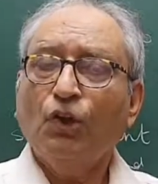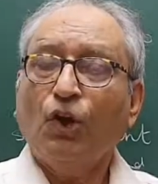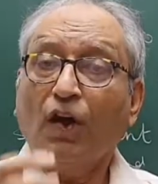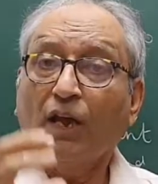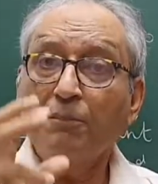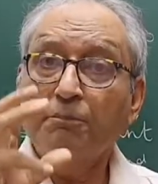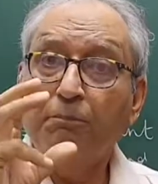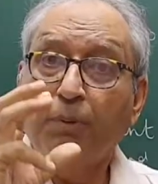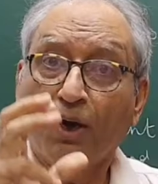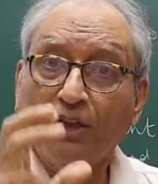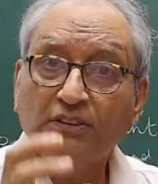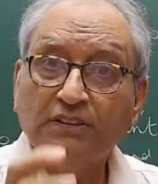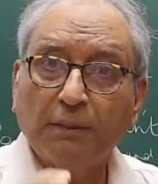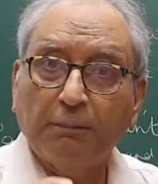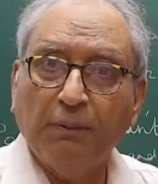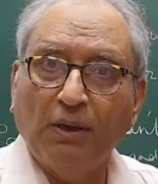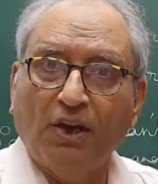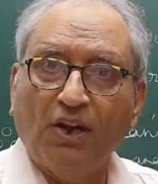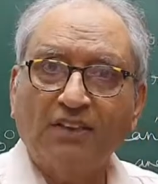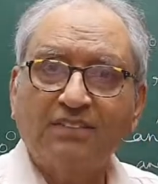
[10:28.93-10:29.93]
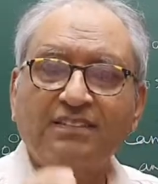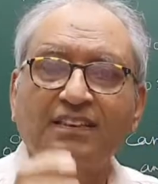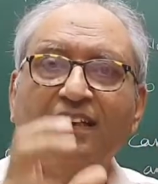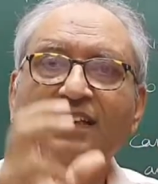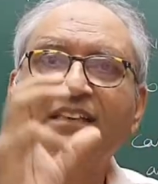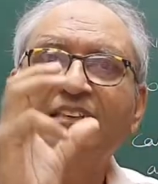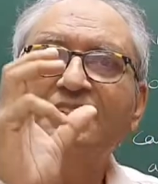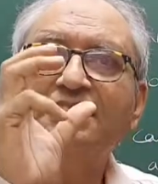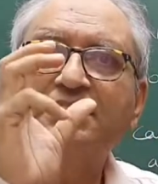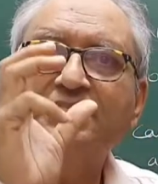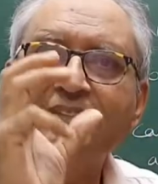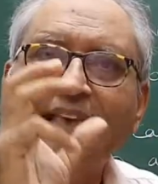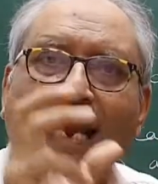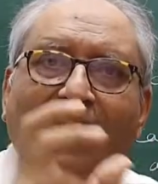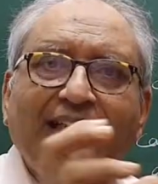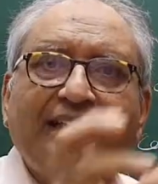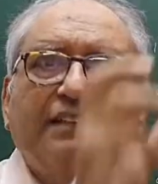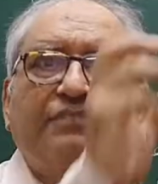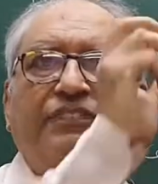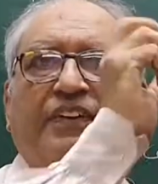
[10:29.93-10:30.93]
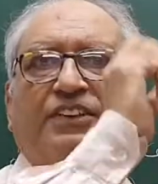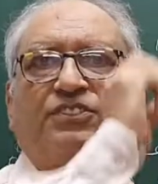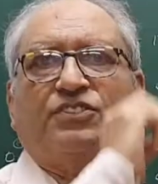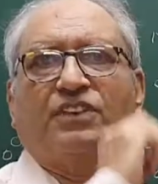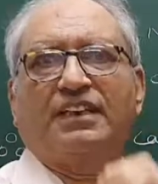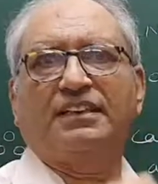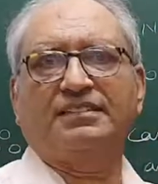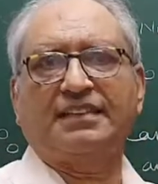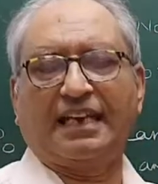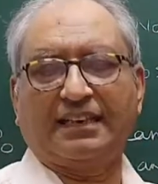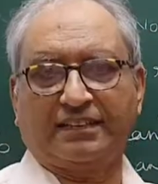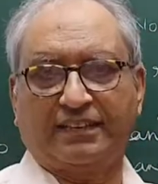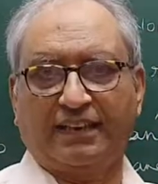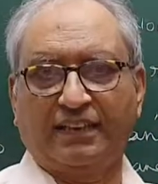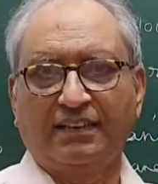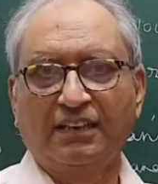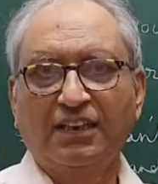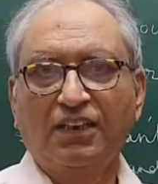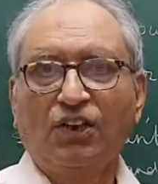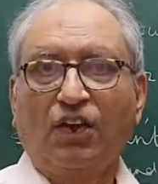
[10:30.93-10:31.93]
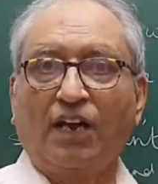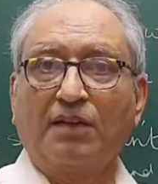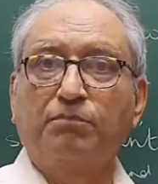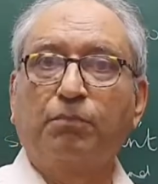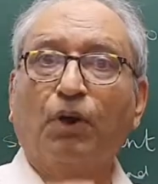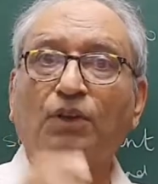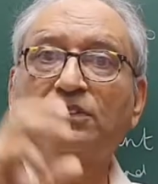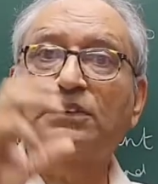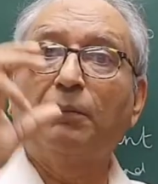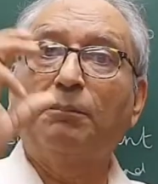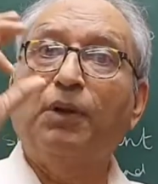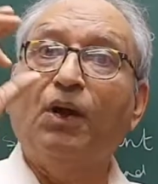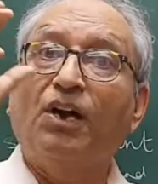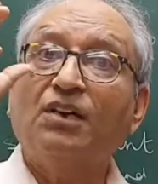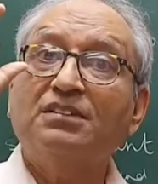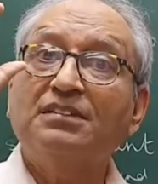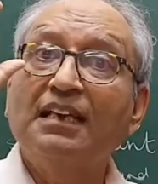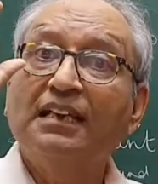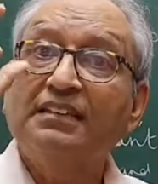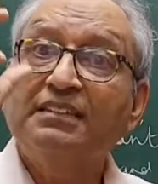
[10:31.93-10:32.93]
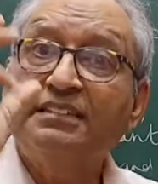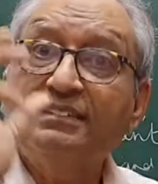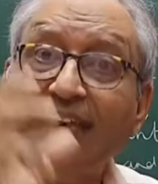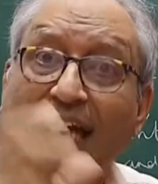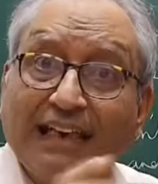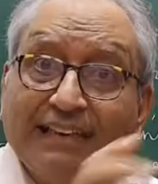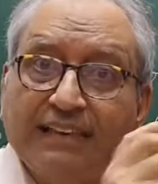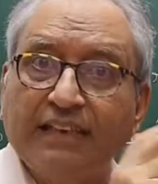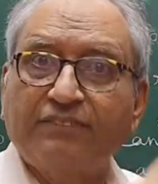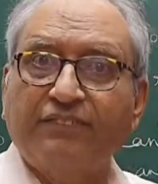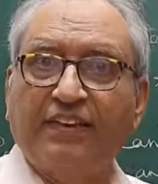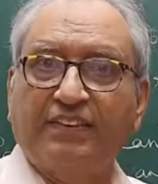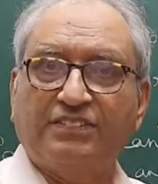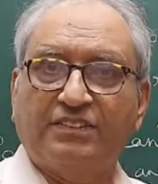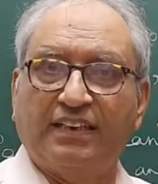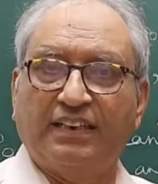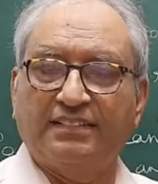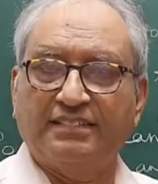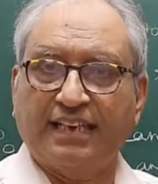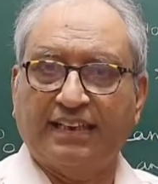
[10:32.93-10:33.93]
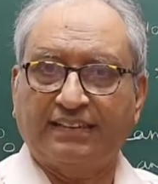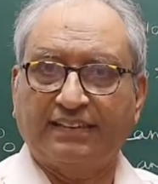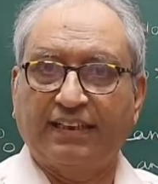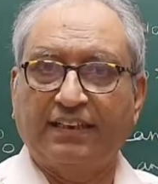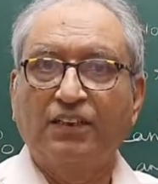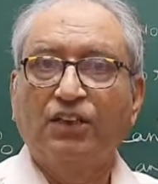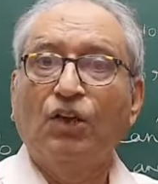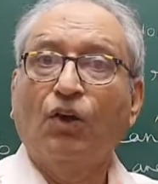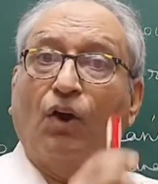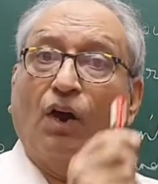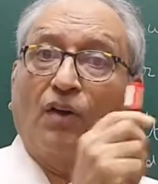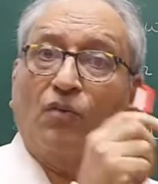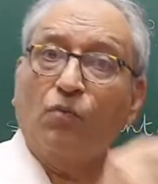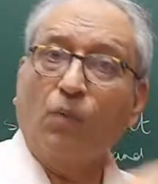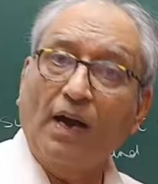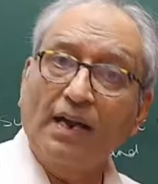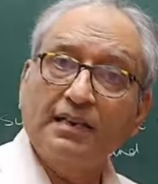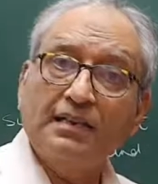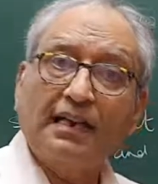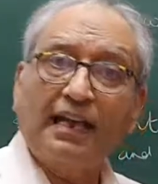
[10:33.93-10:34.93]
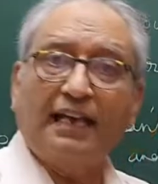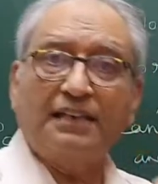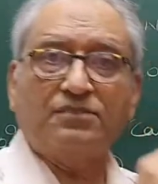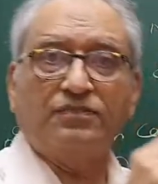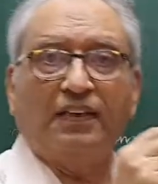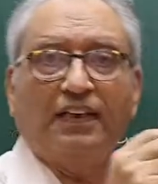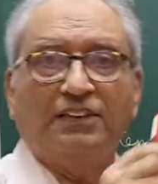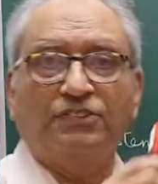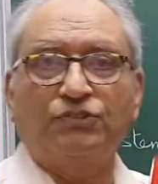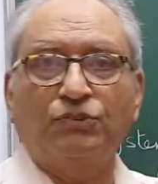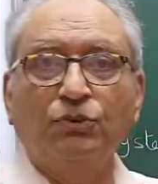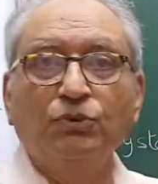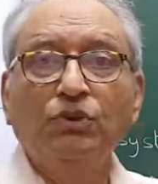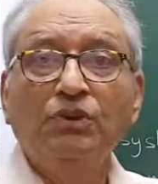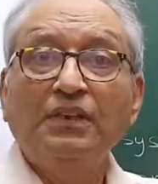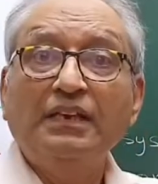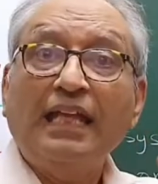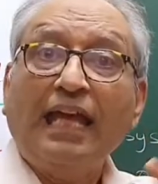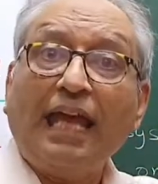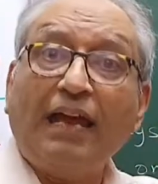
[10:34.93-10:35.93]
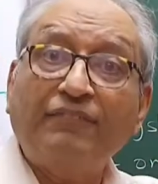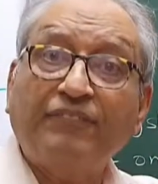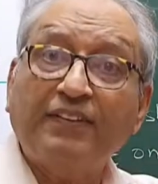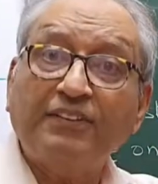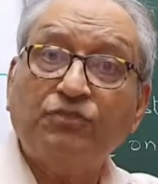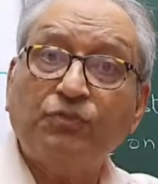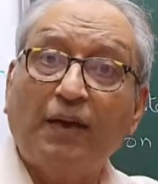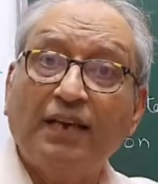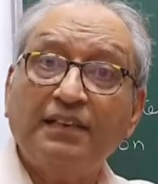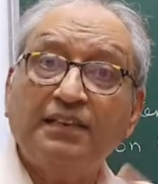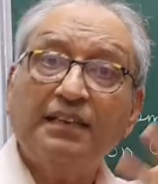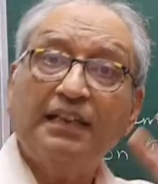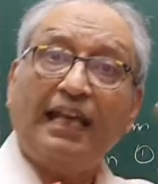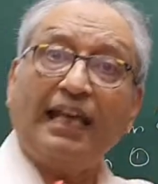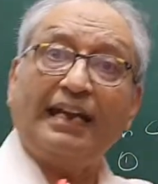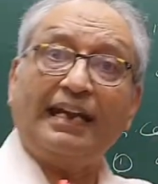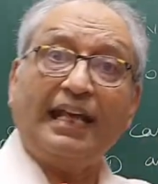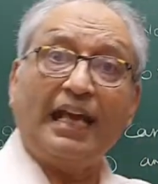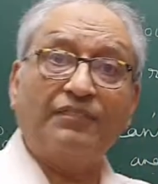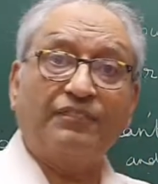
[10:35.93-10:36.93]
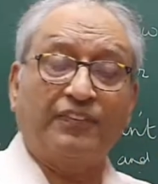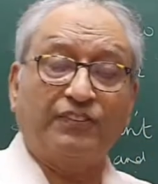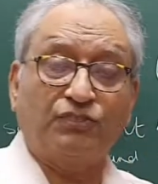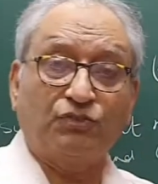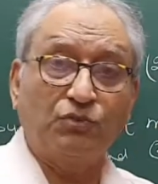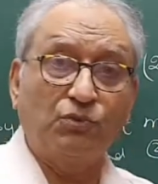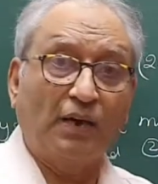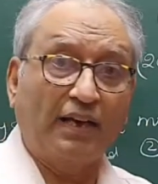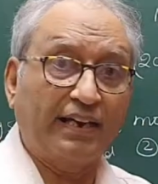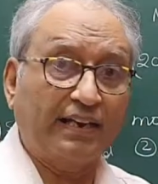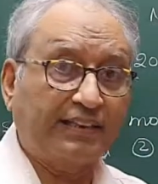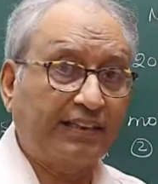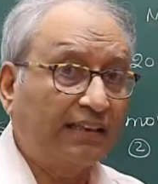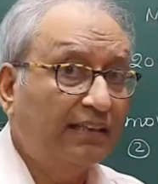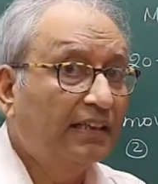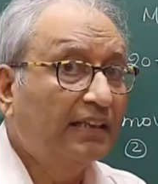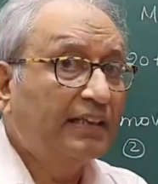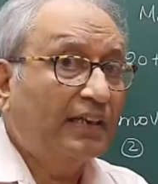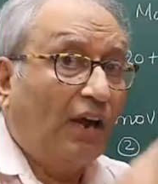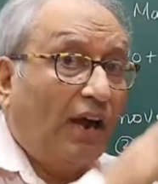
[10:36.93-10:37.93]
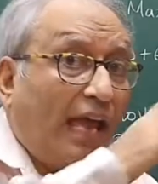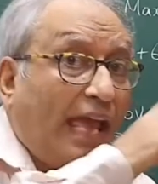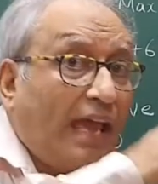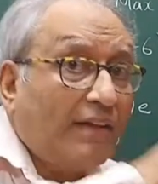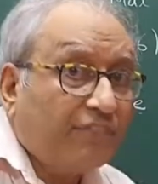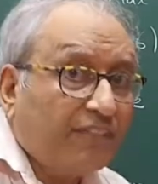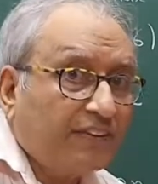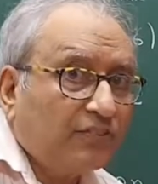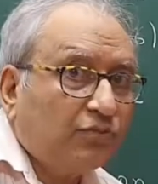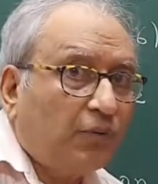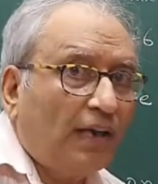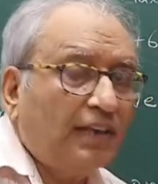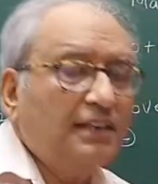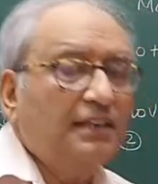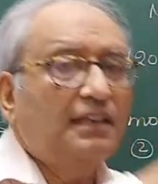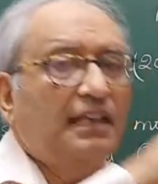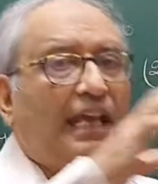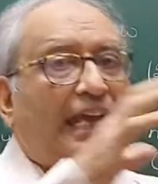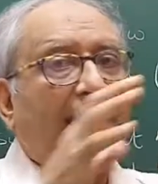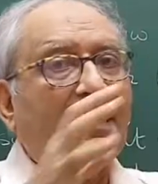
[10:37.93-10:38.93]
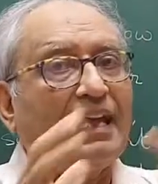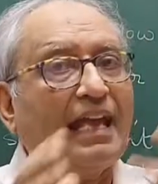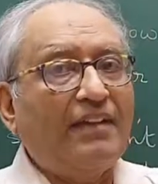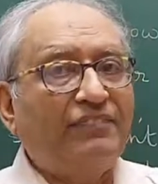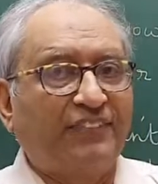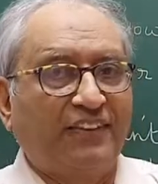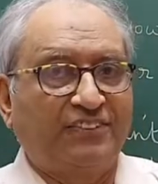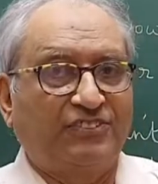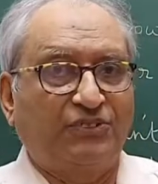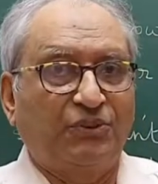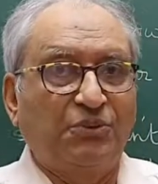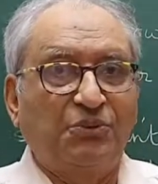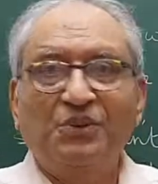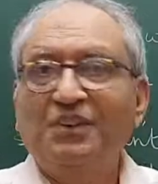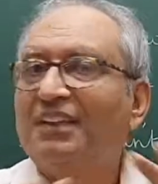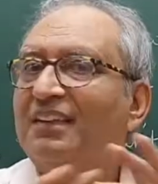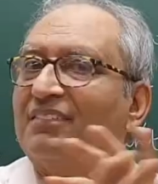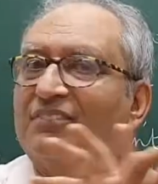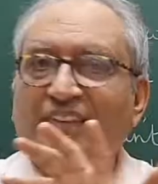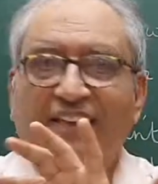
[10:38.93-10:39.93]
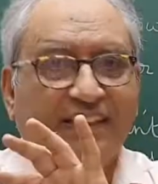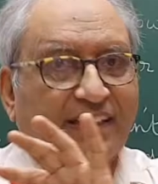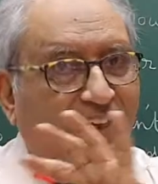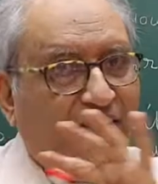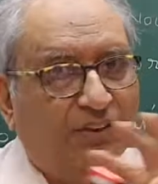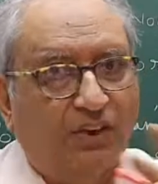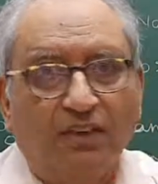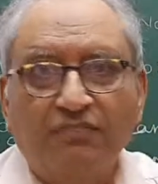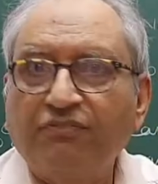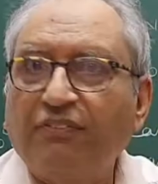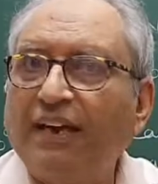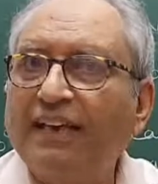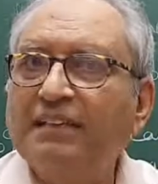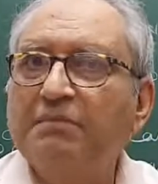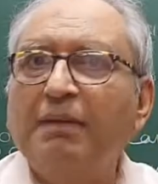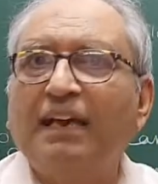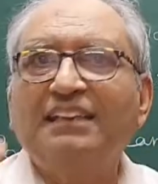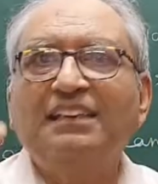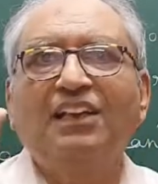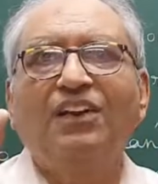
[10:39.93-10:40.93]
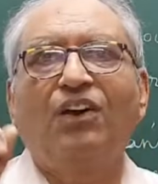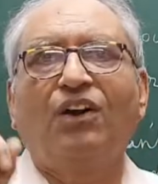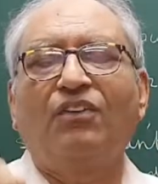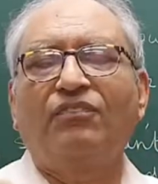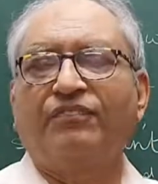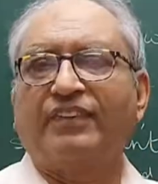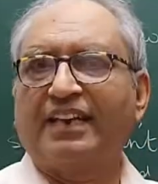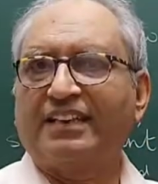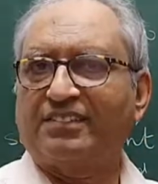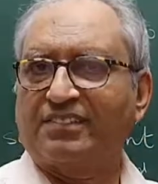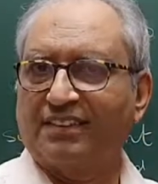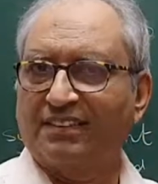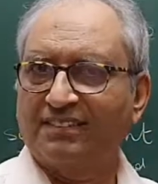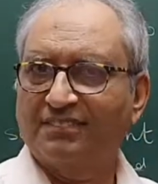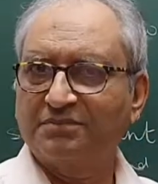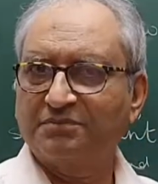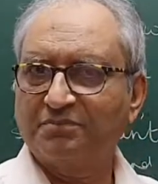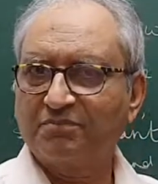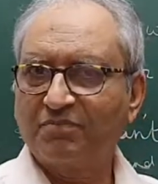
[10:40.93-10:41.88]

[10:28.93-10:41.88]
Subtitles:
On both the blocks, static friction is acting. On both the blocks, static friction is acting. On 1 as well as 2, Fs1 and Fs2 are acting. Now, Fs1 and Fs2, we cannot find by the law of friction.